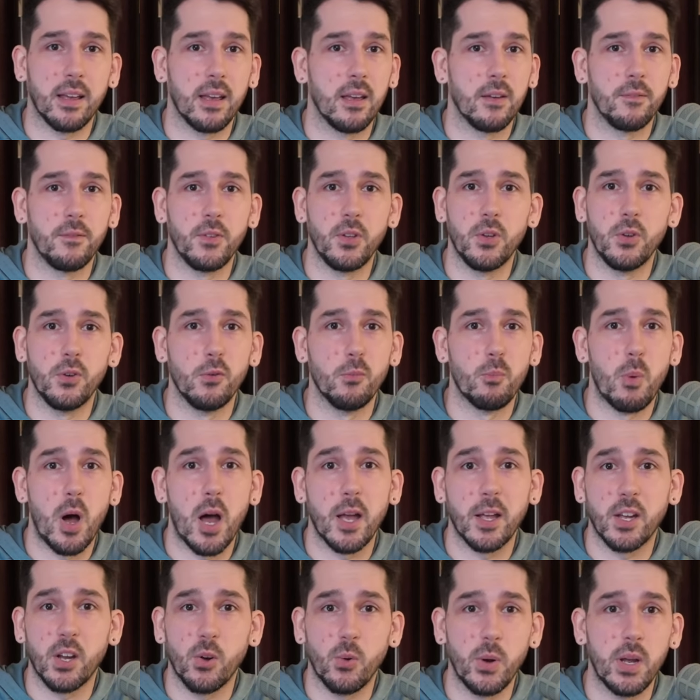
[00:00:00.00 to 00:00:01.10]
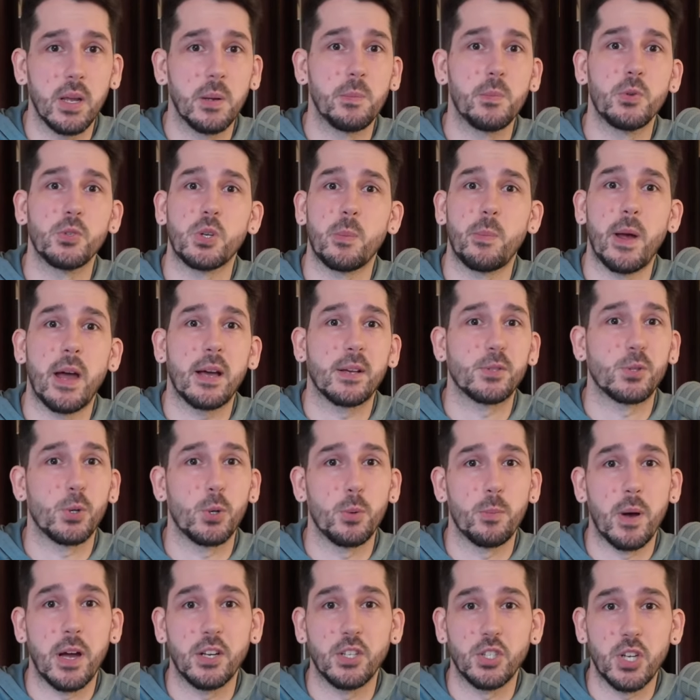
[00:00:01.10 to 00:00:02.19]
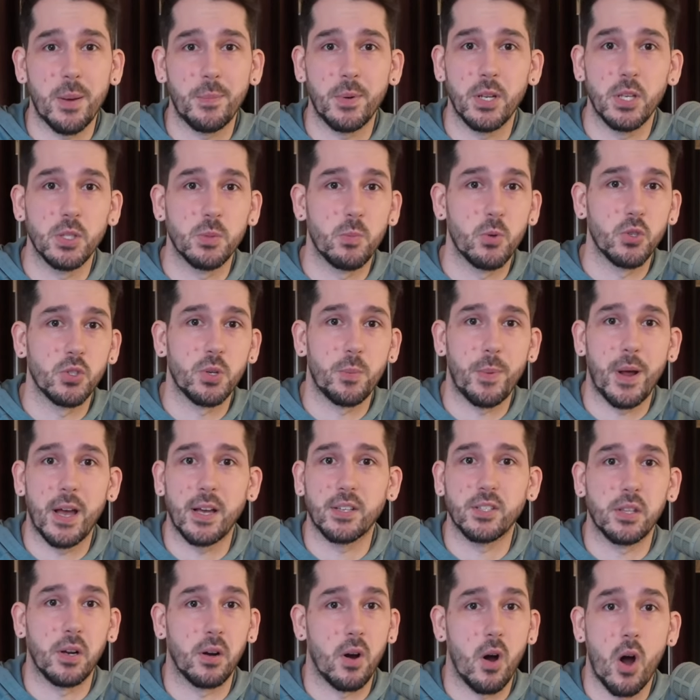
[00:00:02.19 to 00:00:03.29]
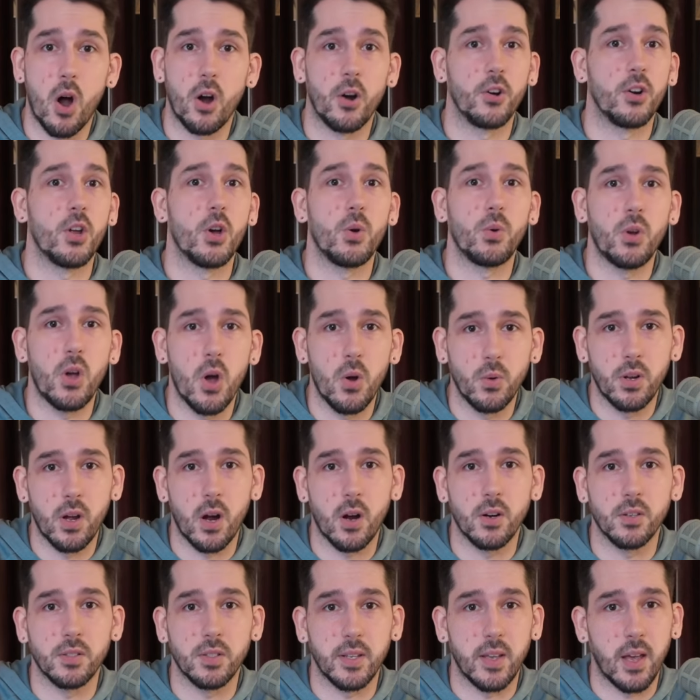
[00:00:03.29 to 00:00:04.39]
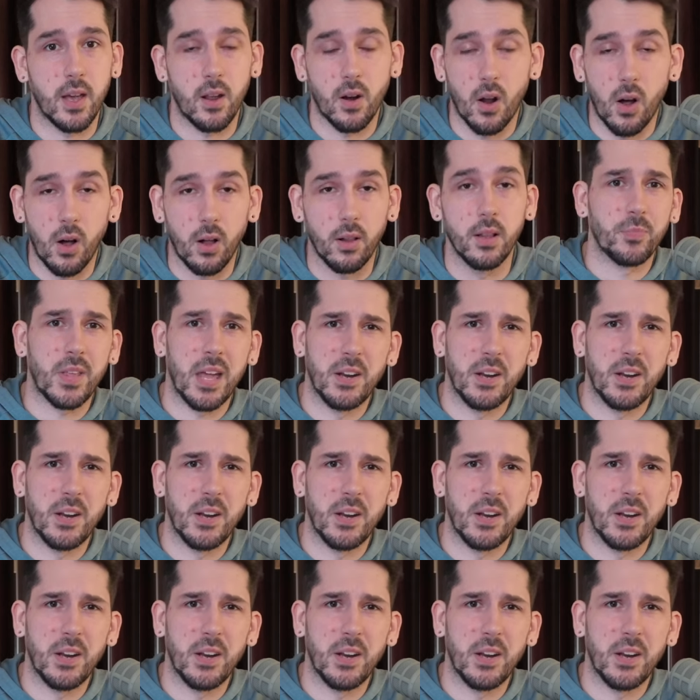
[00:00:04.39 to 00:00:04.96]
If you buy Korean booster packs or you buy Japanese booster packs, there are no code cards at all.